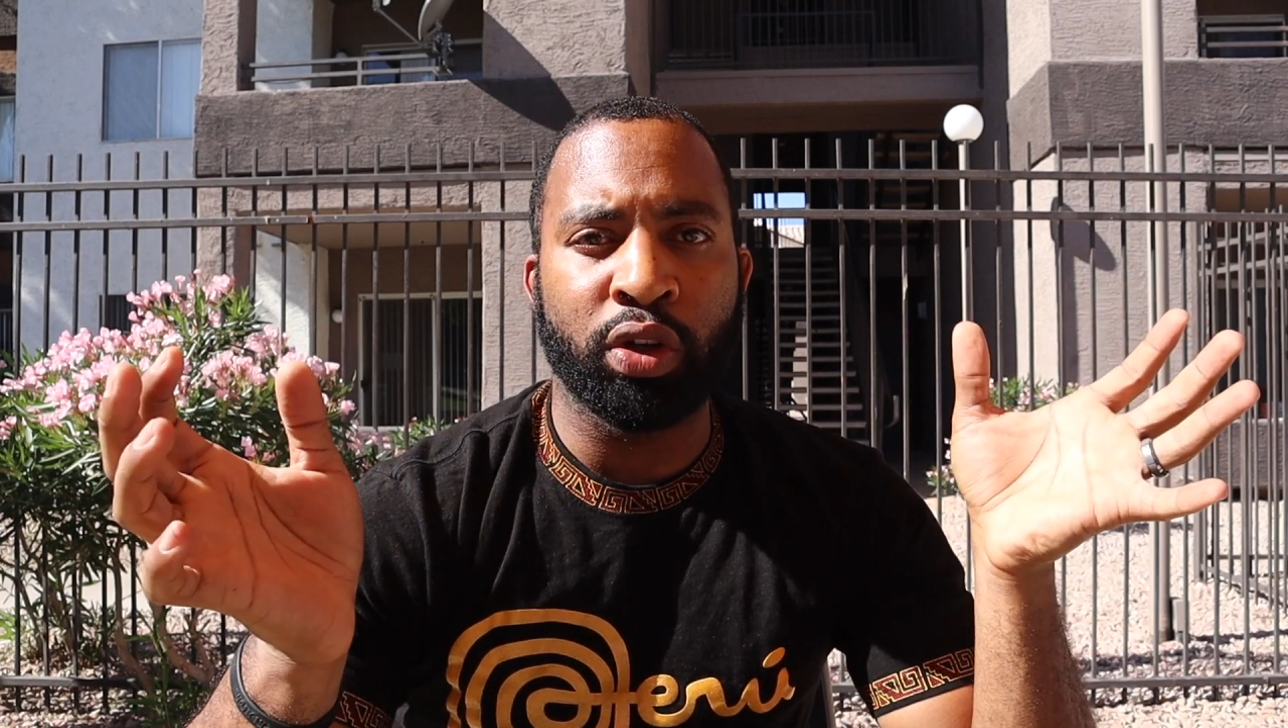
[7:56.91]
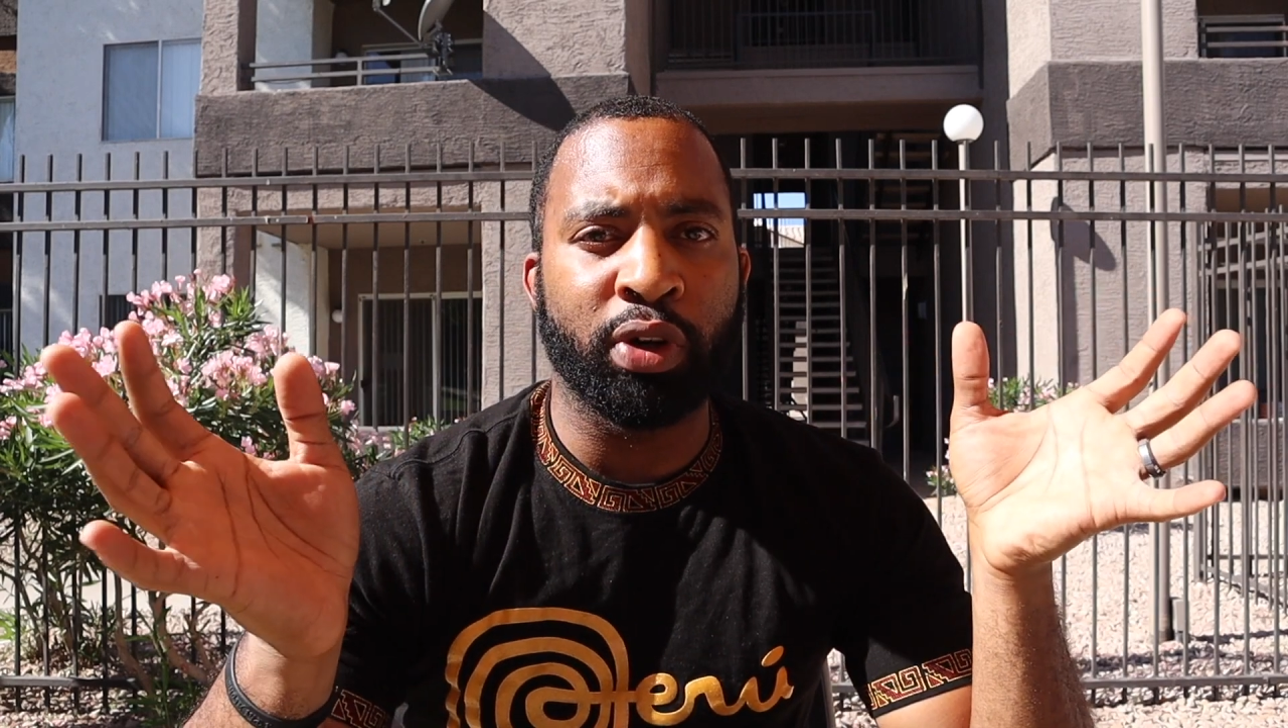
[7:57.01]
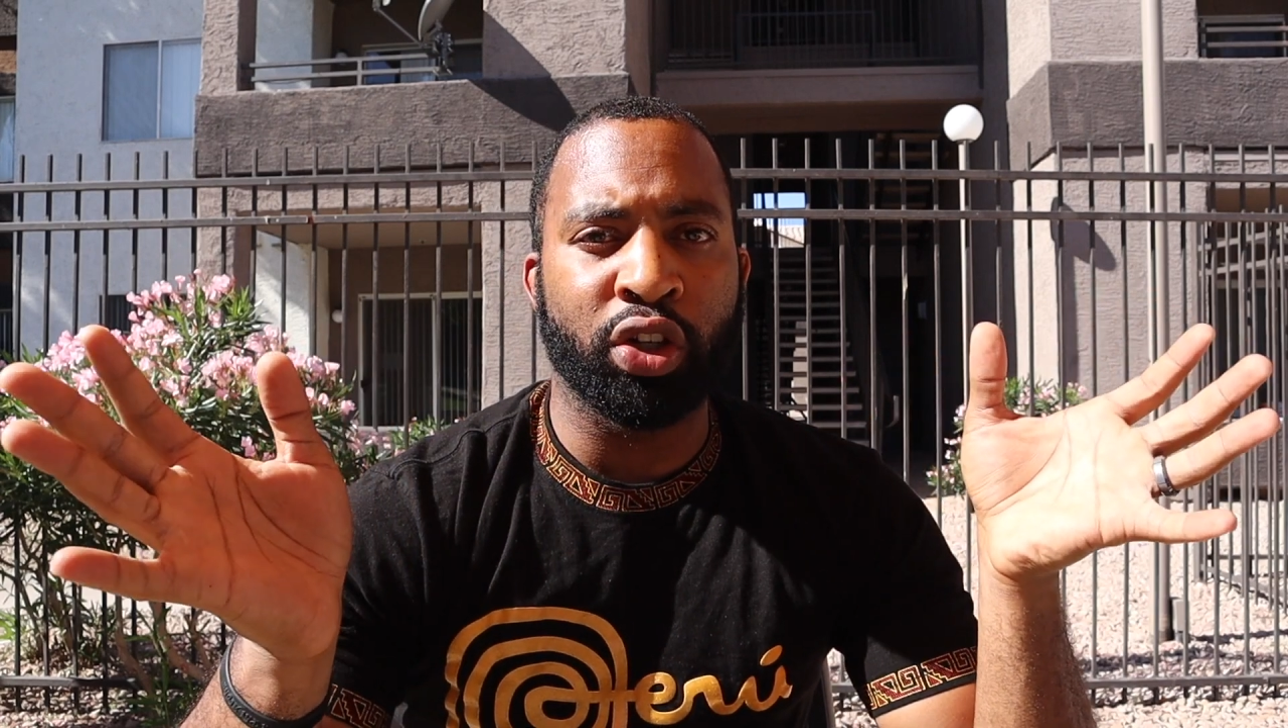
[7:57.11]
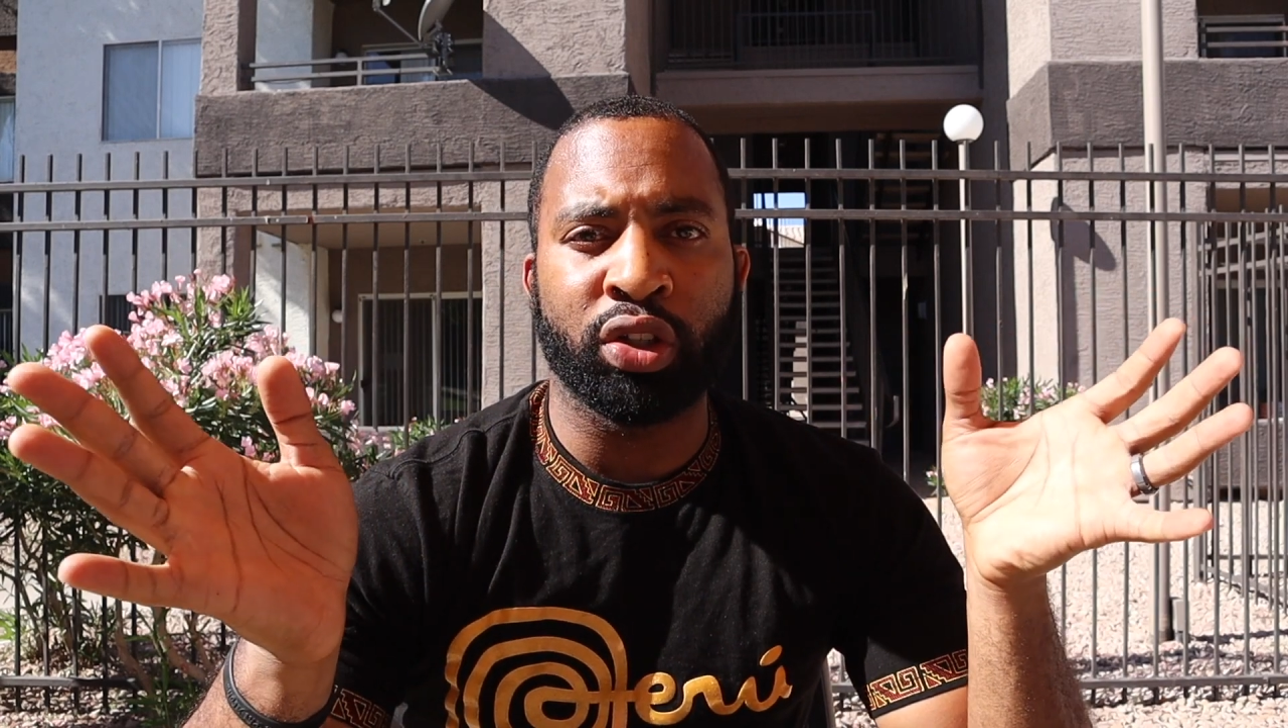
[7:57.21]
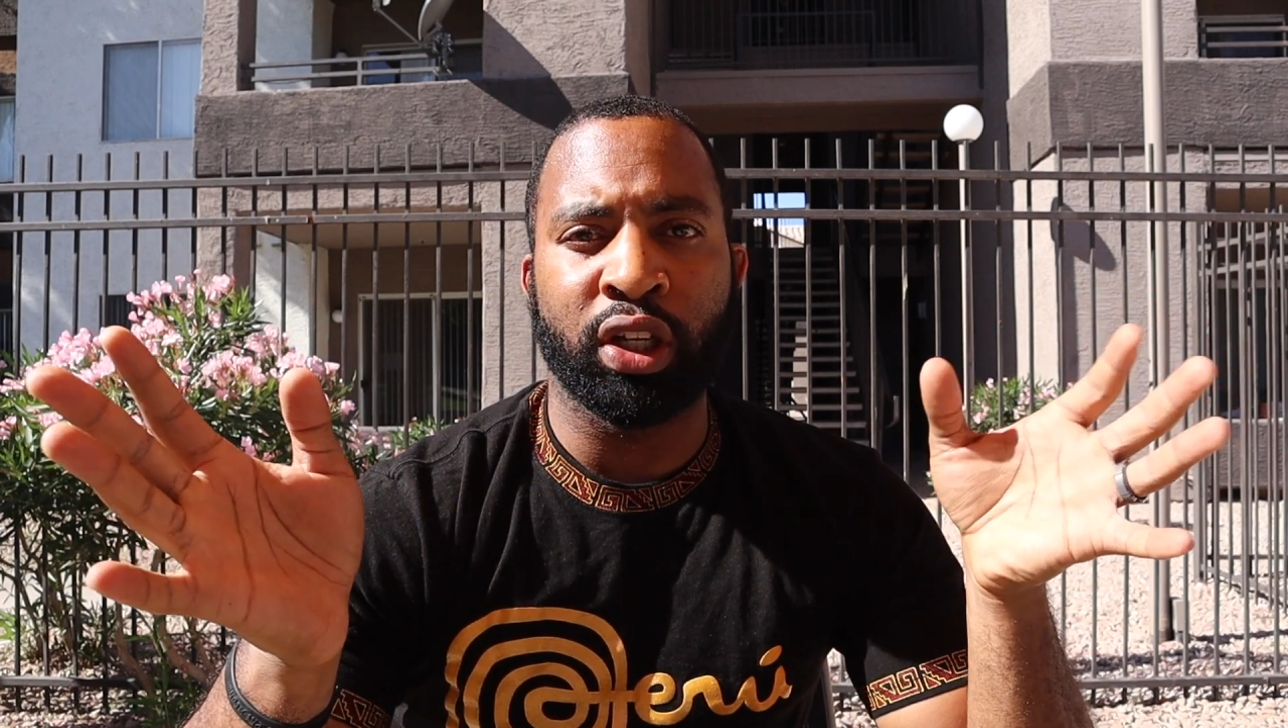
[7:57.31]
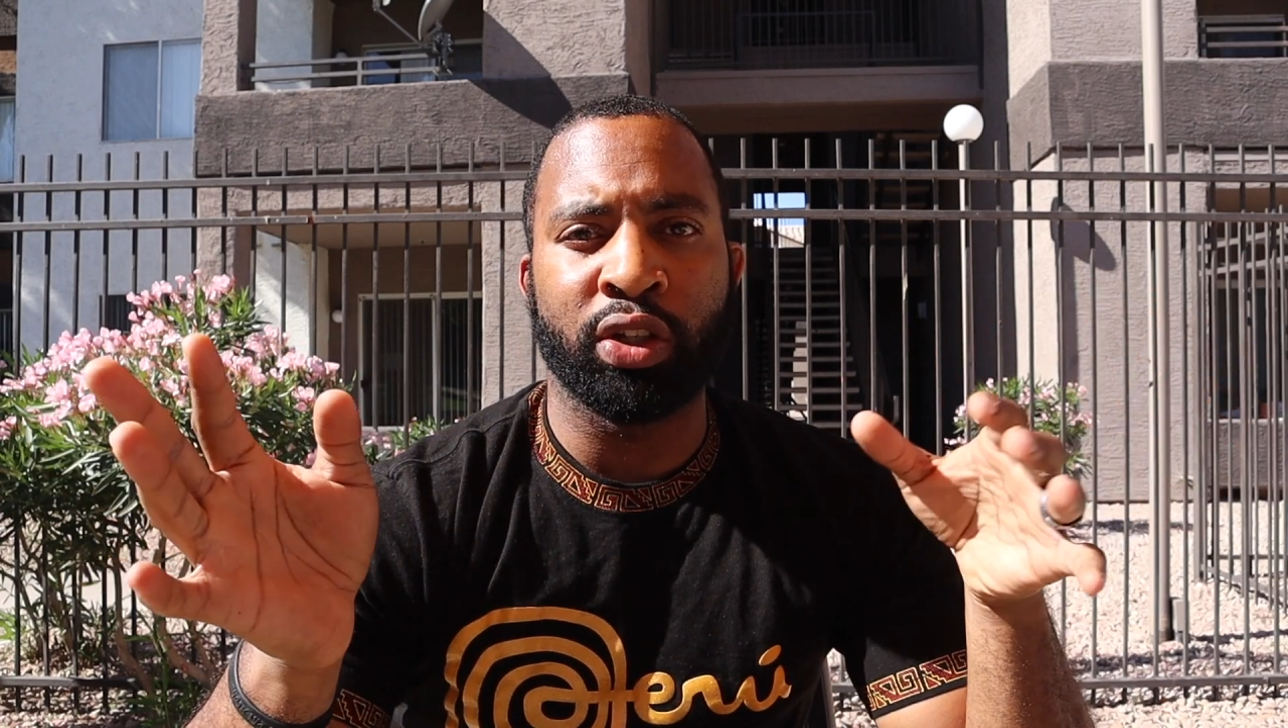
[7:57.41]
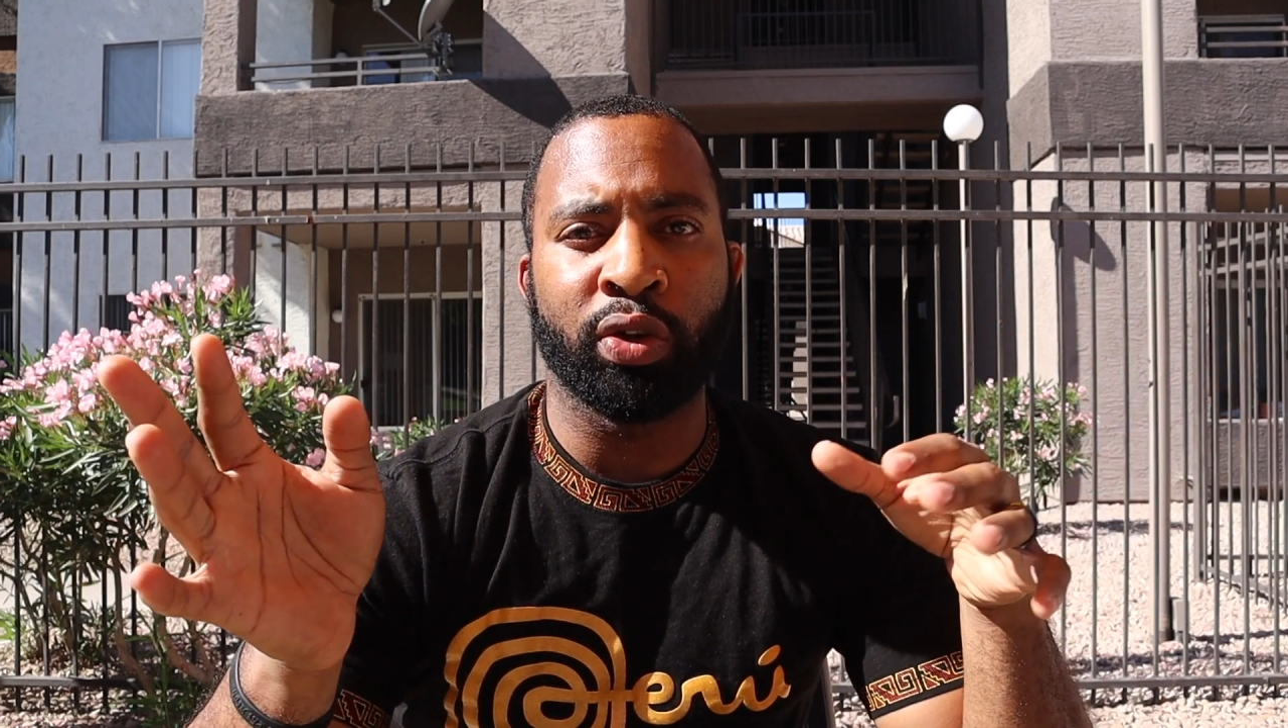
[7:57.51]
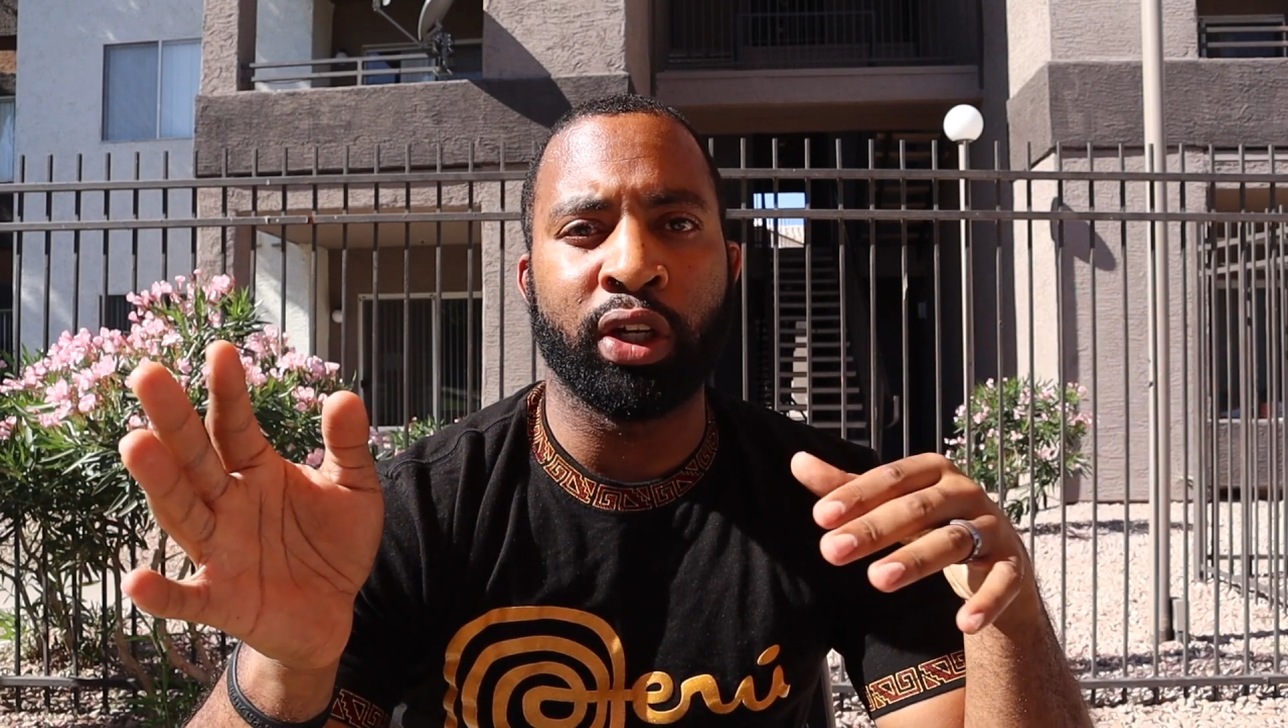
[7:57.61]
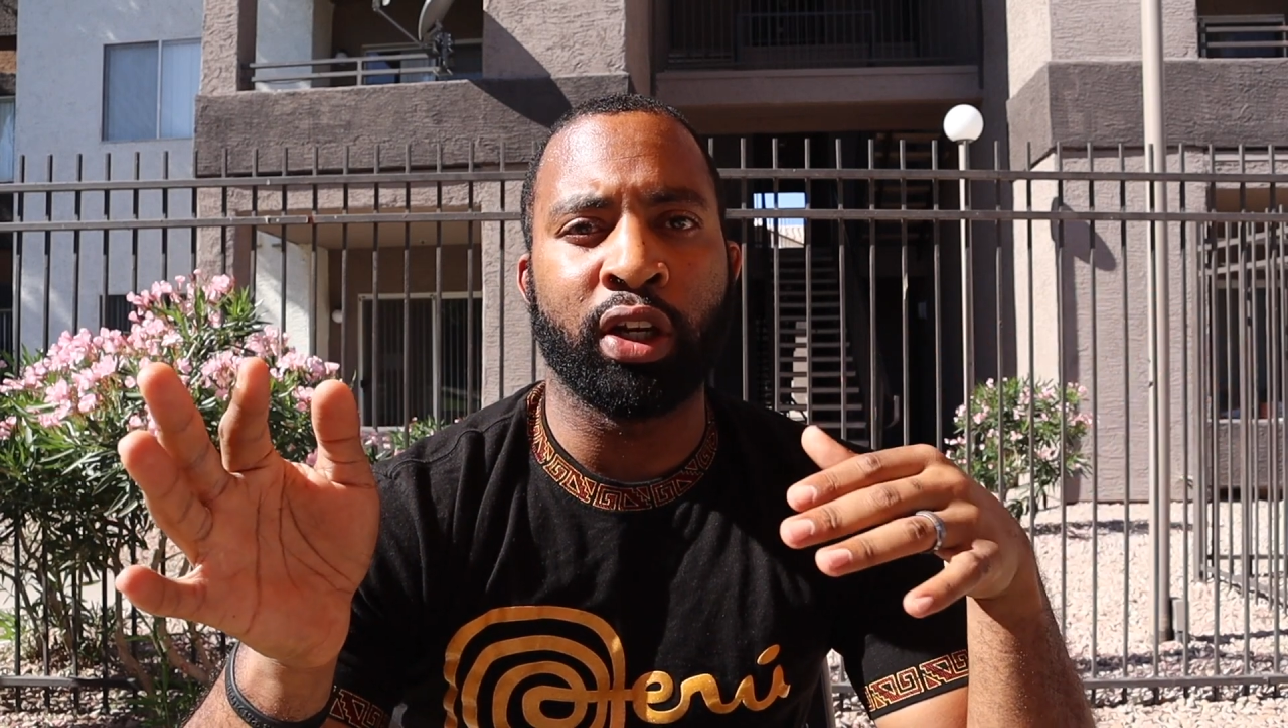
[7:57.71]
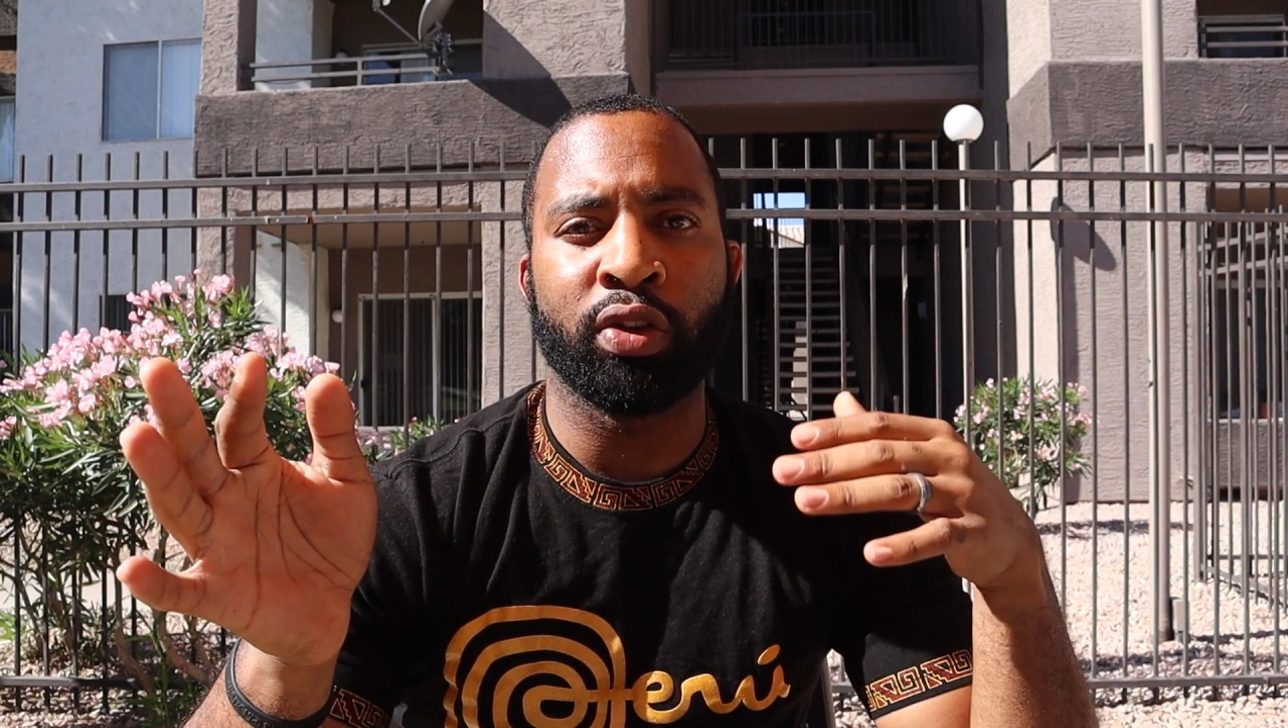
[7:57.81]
emergencies or any